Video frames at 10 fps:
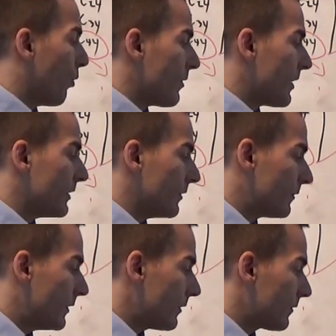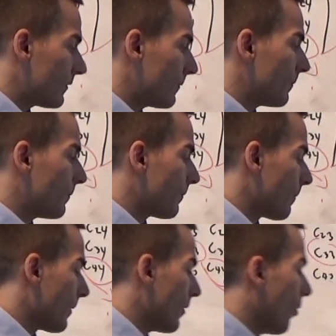1.96
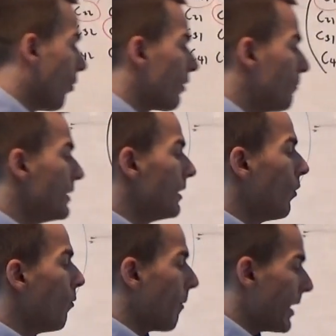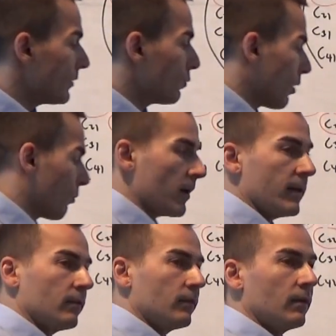or below minus
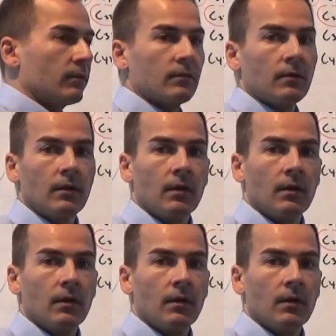1.96,